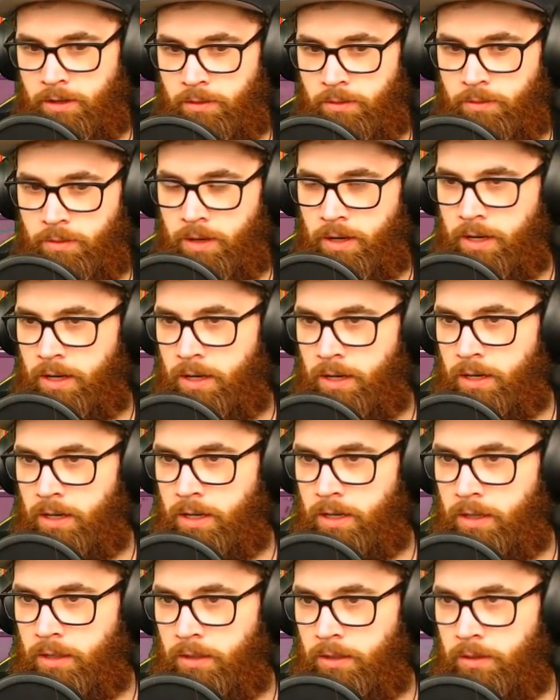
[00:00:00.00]

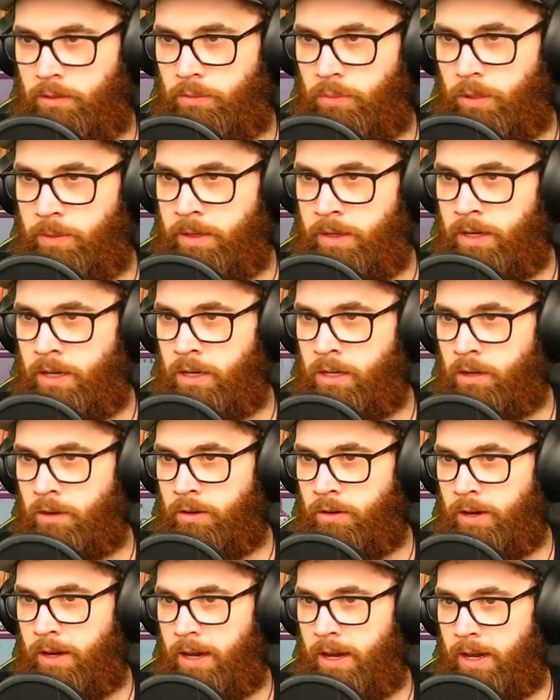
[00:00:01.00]
we probably need to
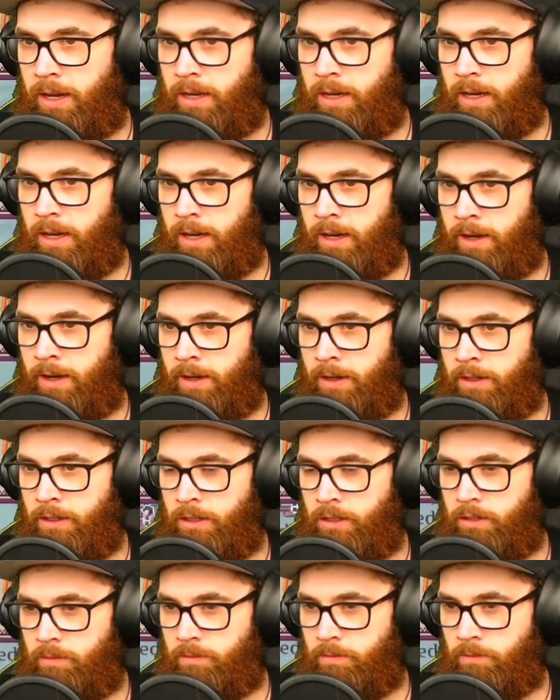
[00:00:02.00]
go ahead and
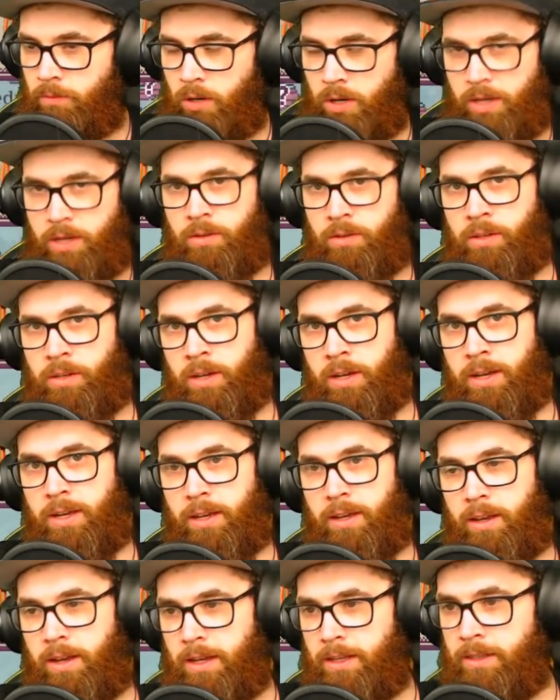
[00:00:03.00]
buy all the
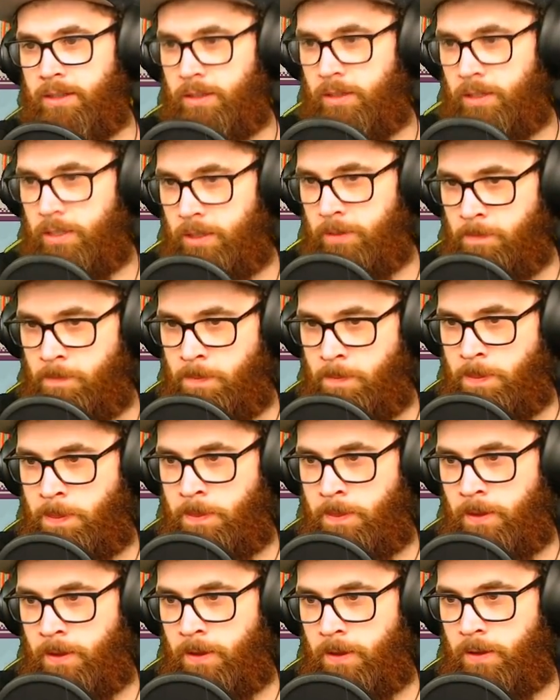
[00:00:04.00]
islands.
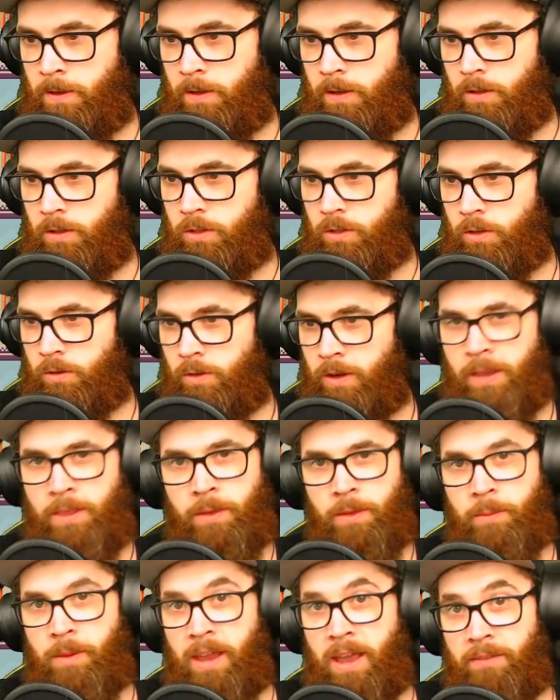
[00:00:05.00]
So now
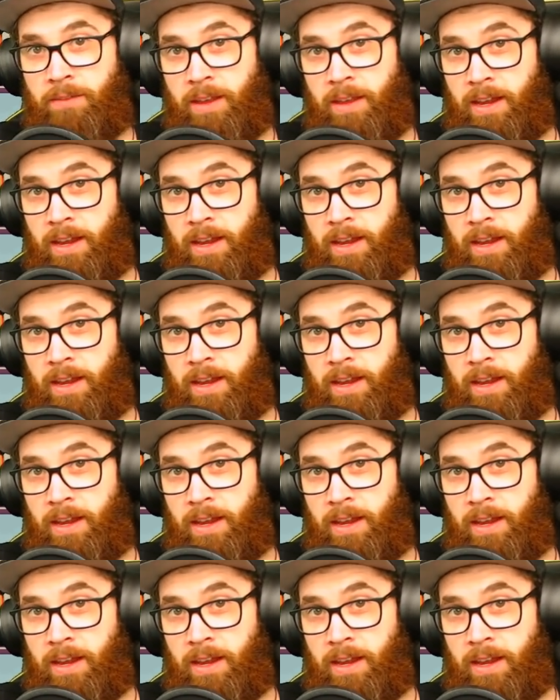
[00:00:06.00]
that we have our